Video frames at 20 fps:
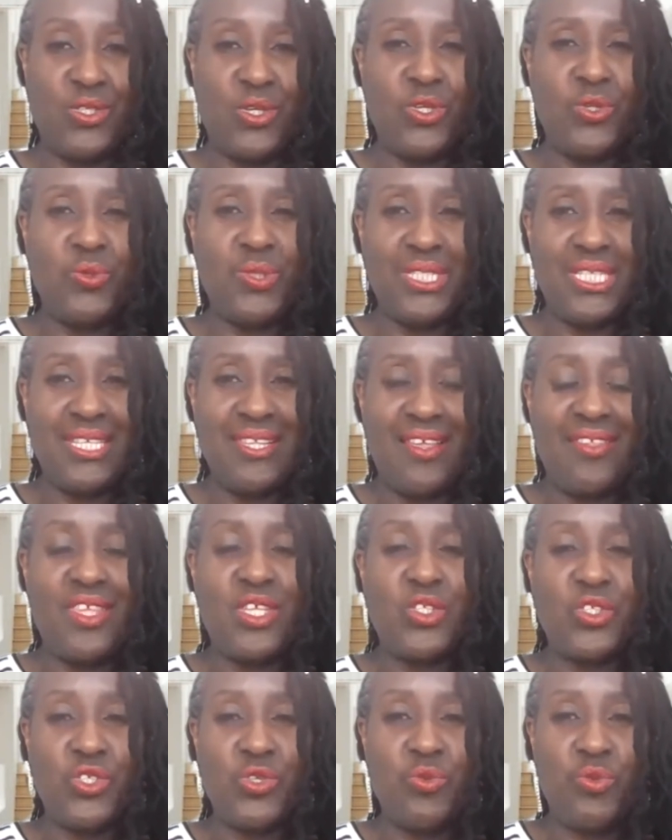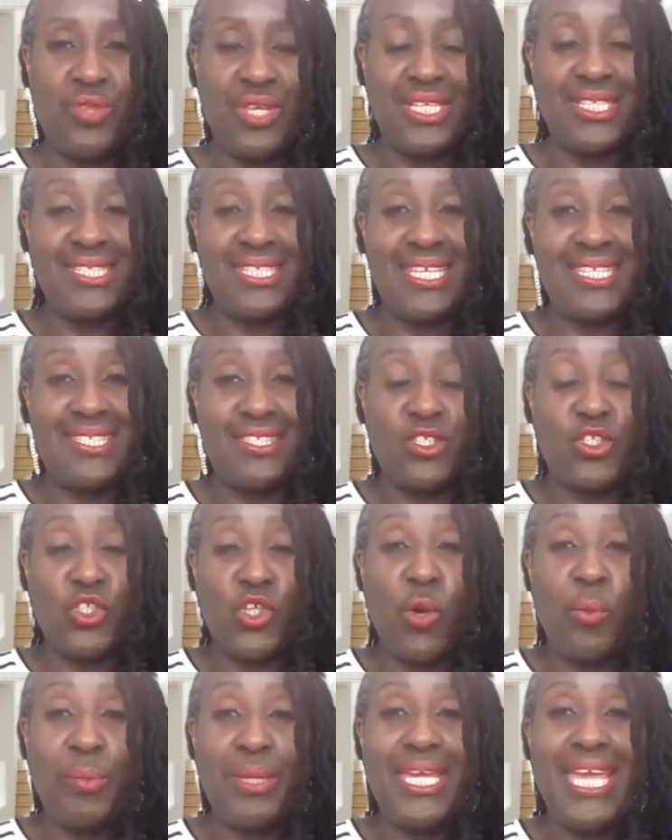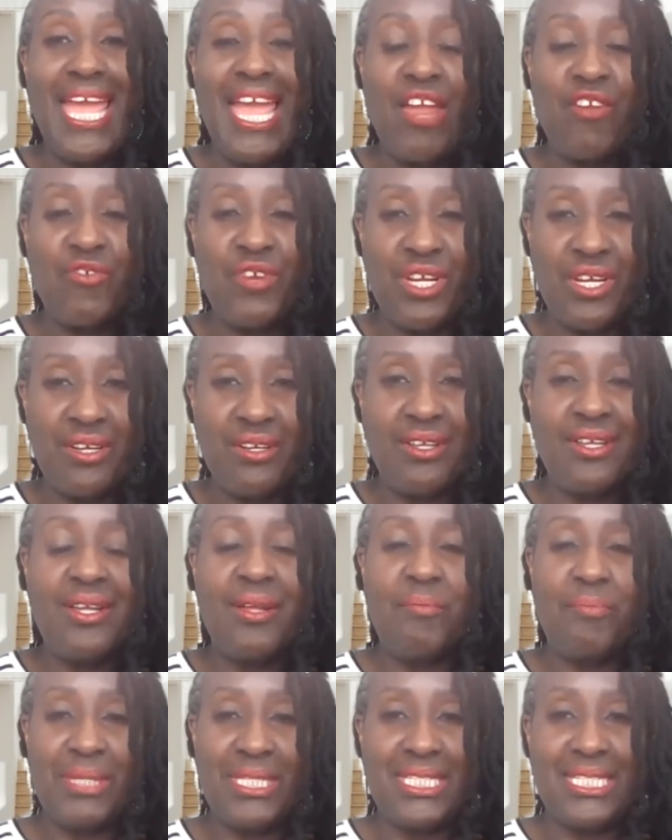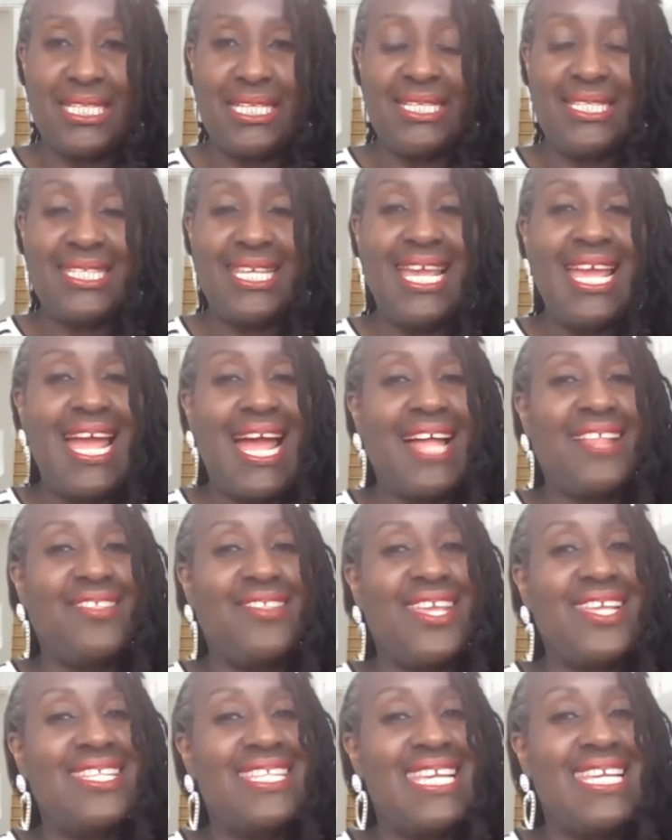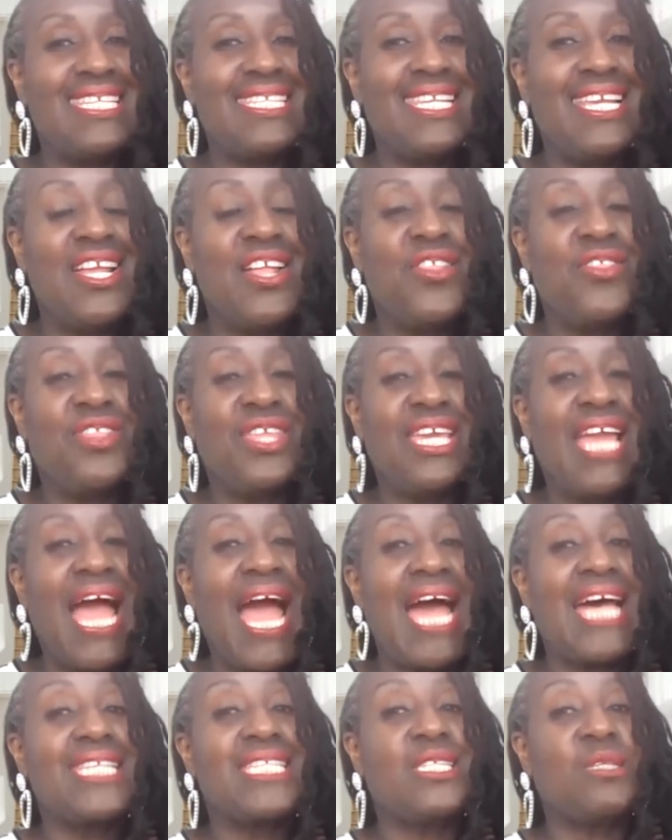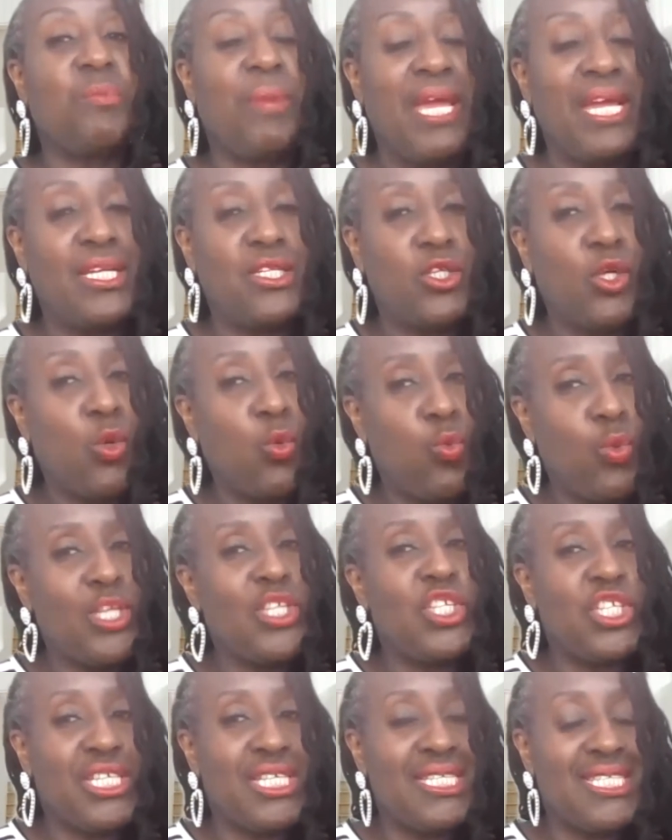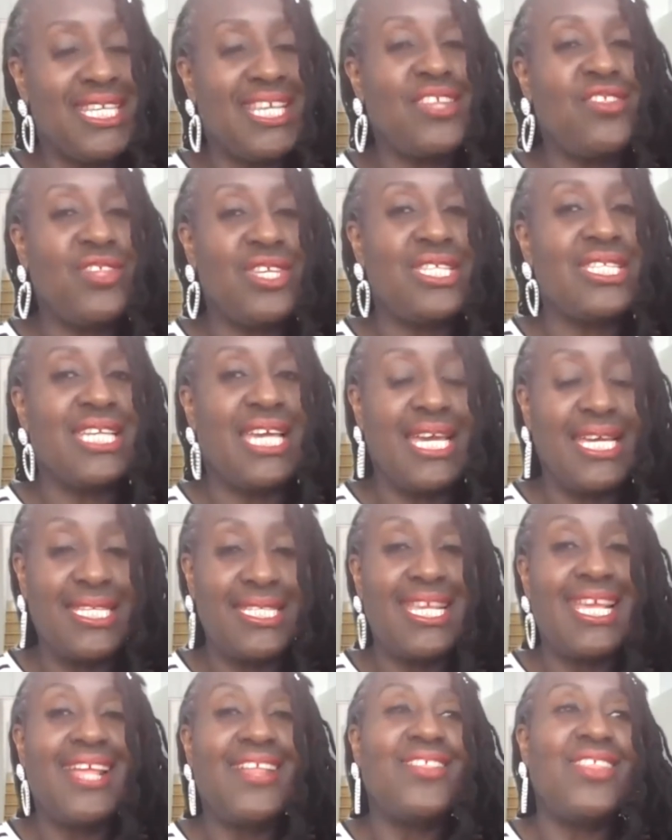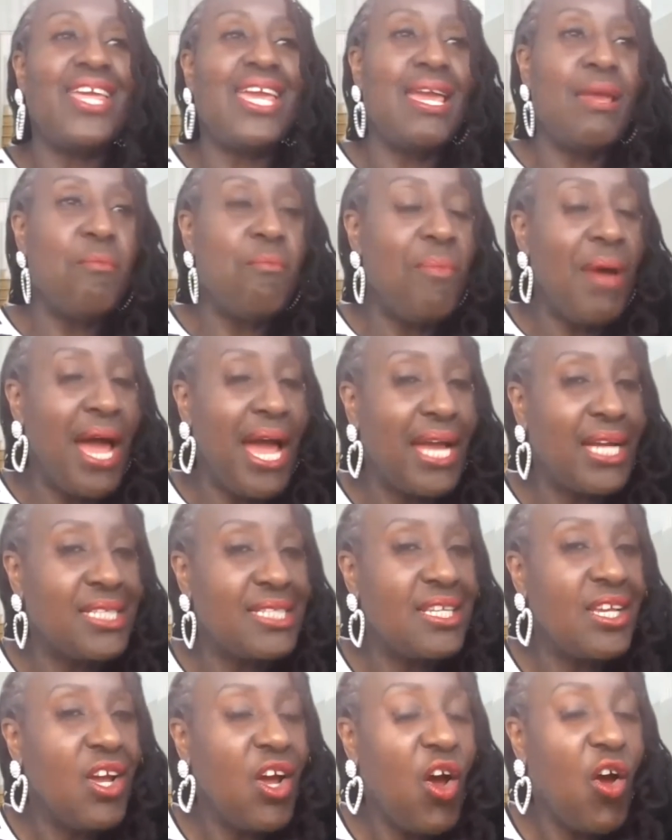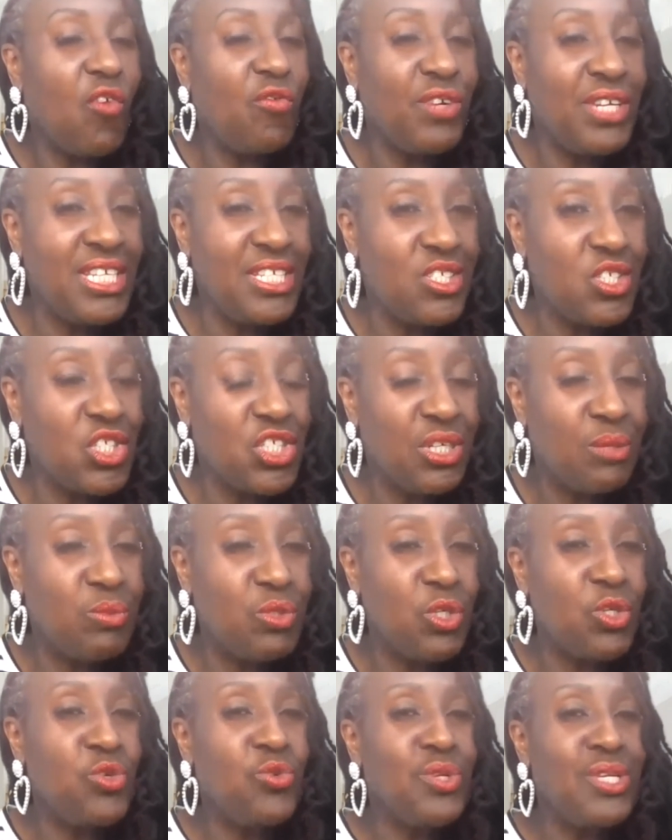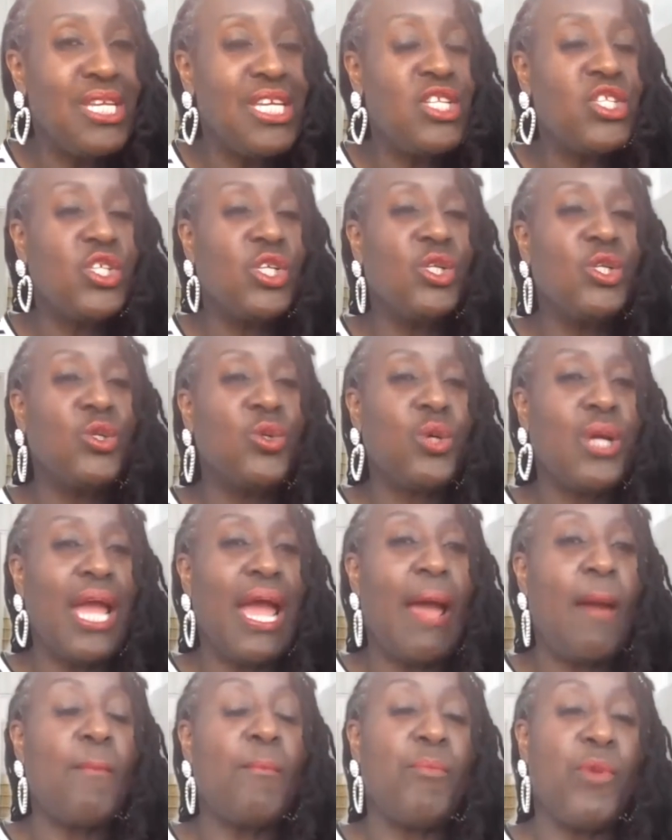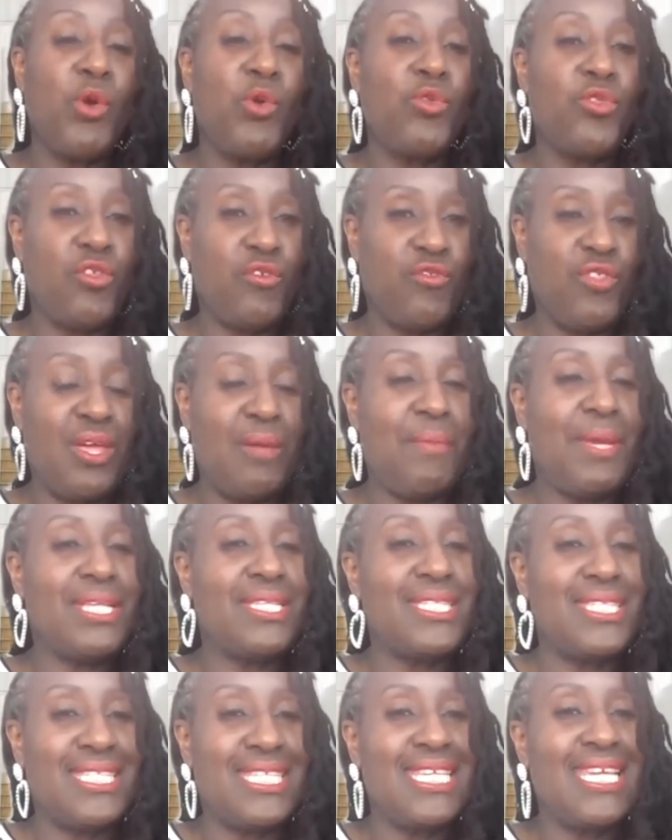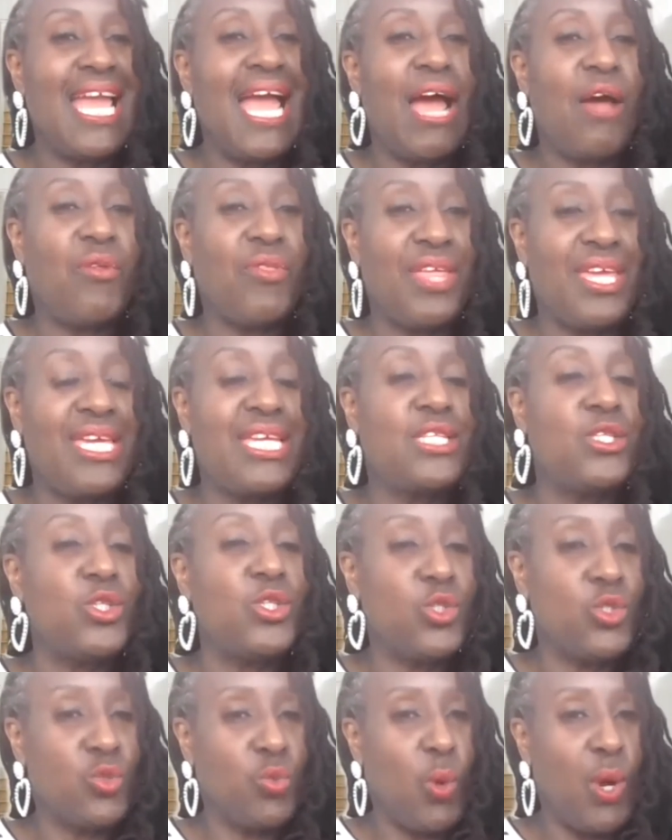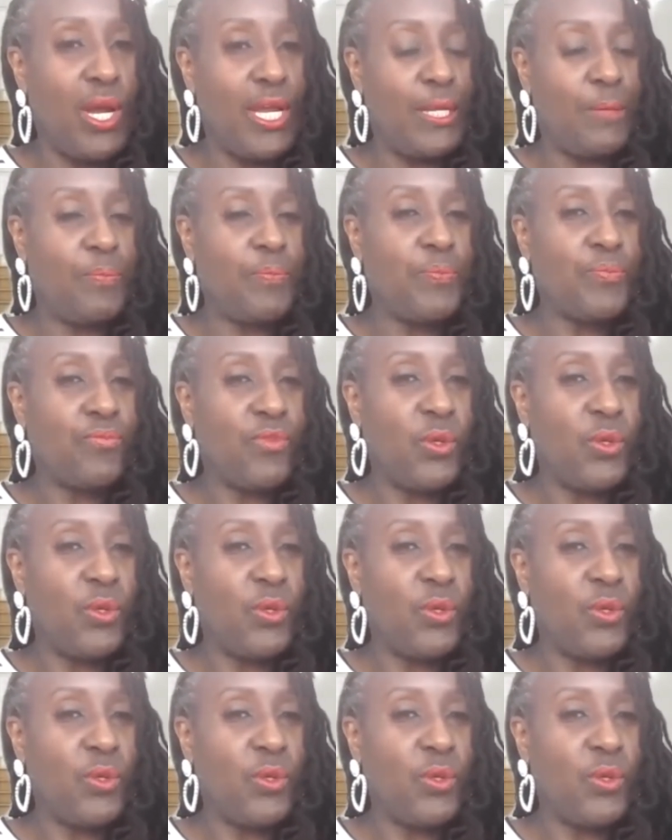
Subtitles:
So you see that there's 2 things. There's the topic area, business, and then there's the aspect, which is, in this case, the impact of leadership. So you need to look at both of them and see how they intertwine.